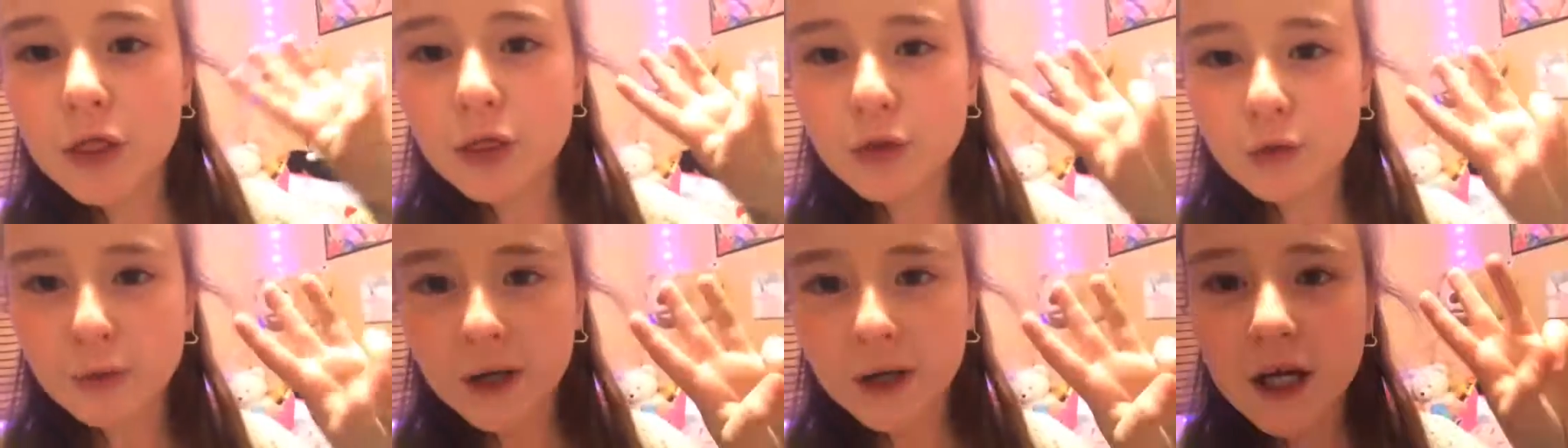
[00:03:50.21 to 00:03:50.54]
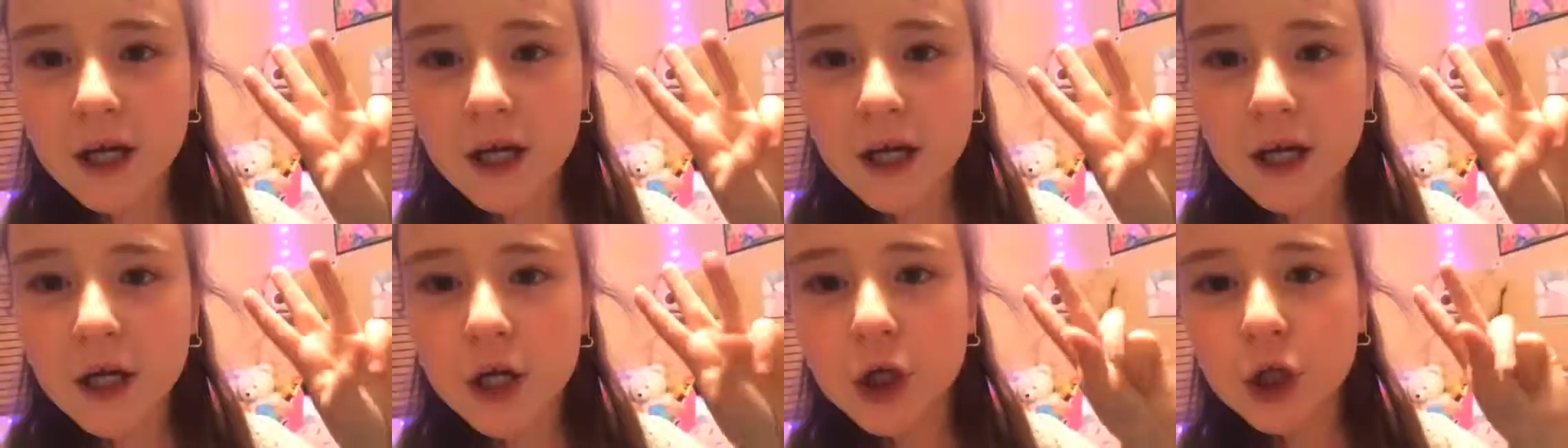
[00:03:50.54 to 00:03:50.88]

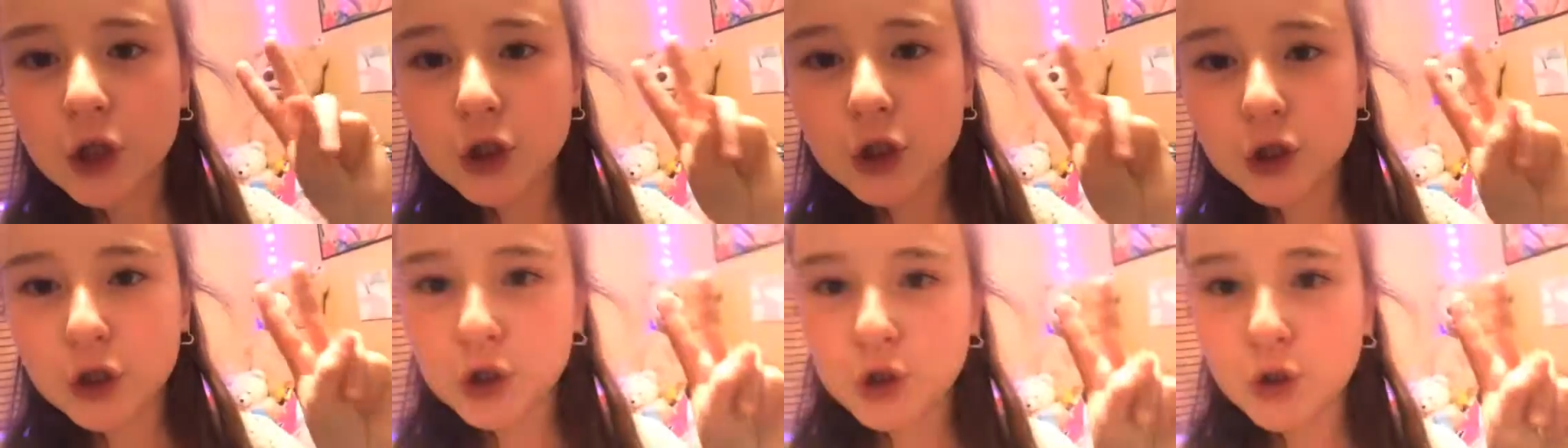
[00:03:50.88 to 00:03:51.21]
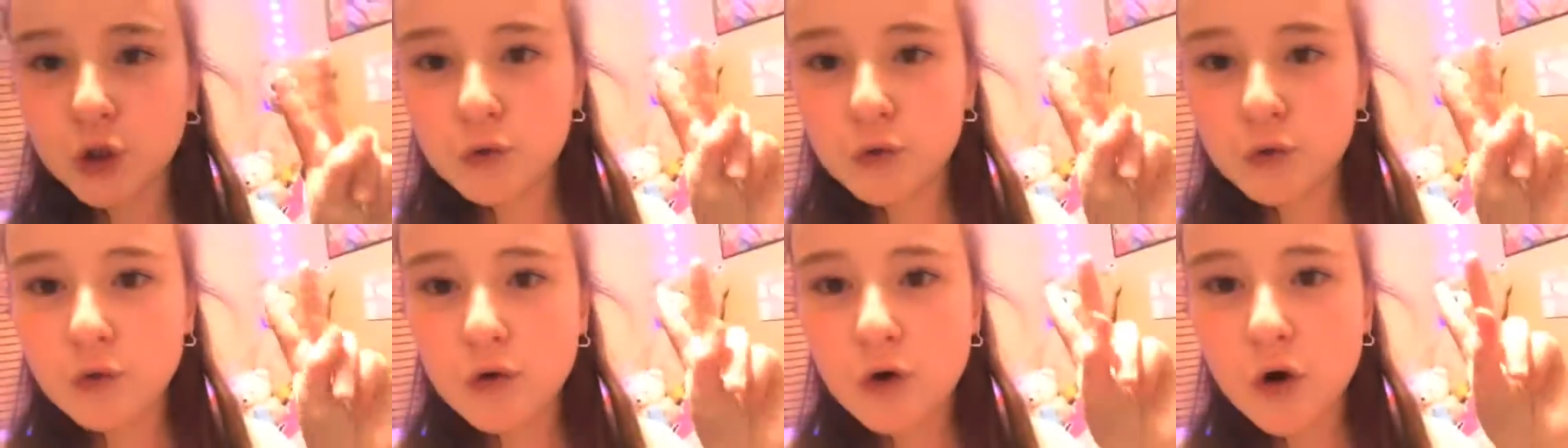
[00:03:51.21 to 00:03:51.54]
Three,
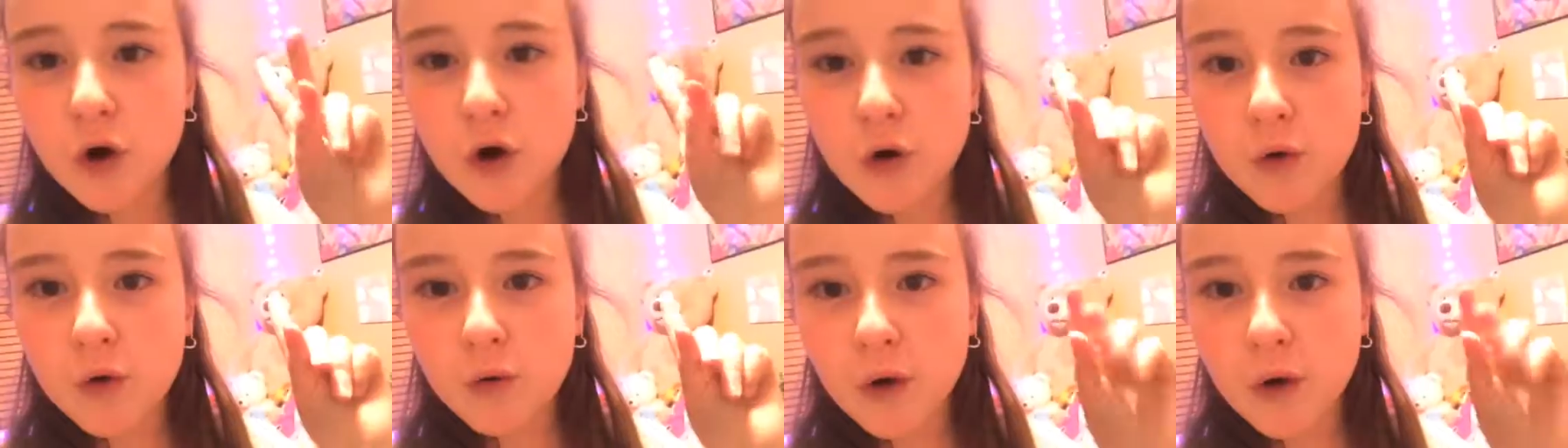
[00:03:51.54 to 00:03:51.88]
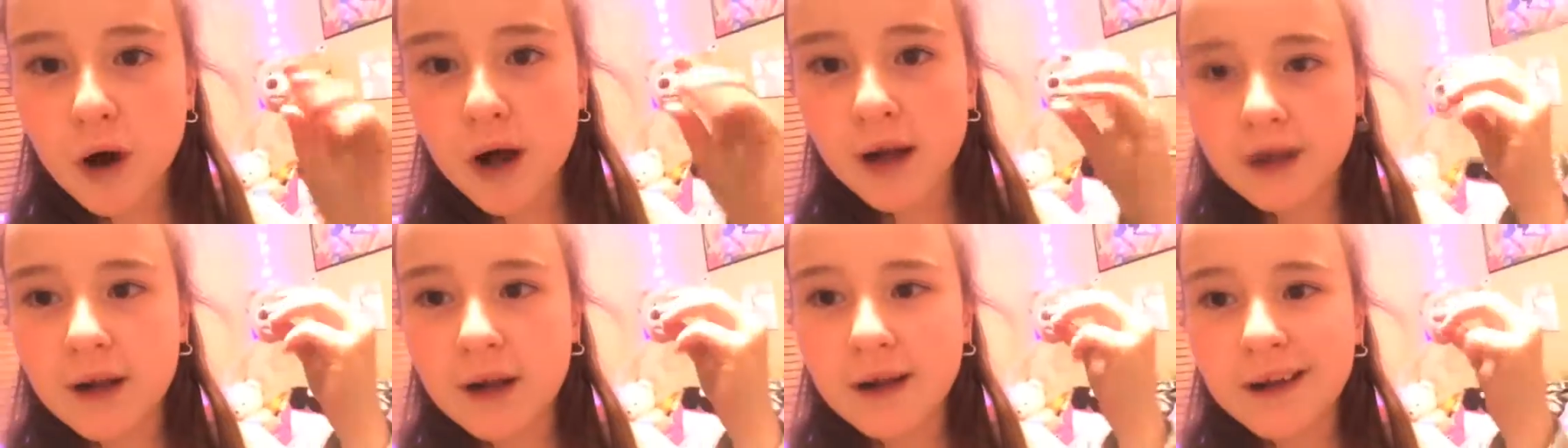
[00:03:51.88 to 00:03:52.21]
two,
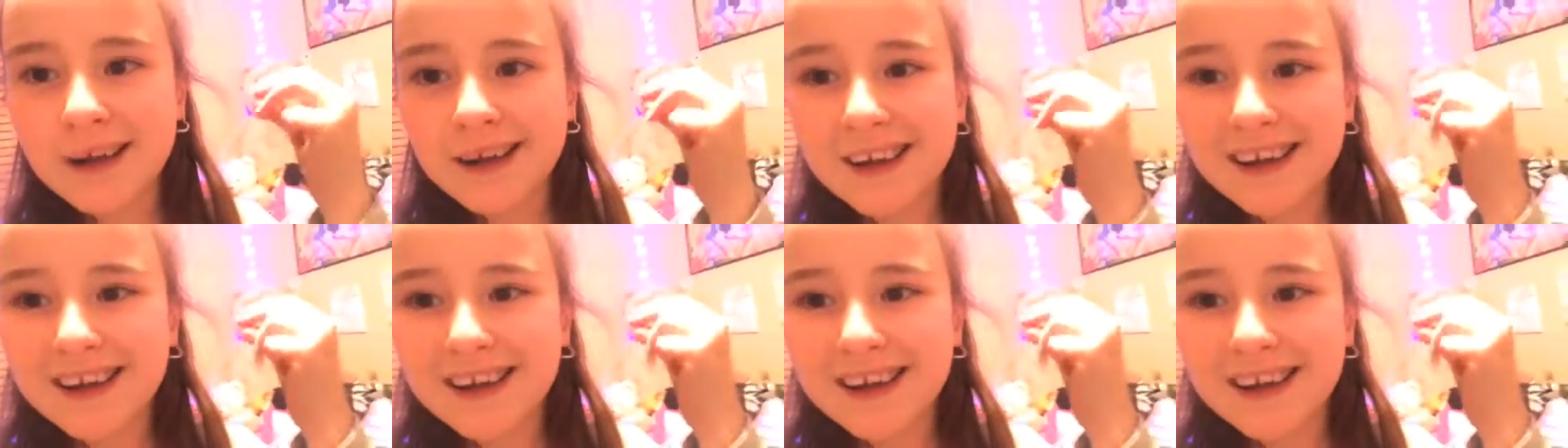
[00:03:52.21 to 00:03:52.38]
one.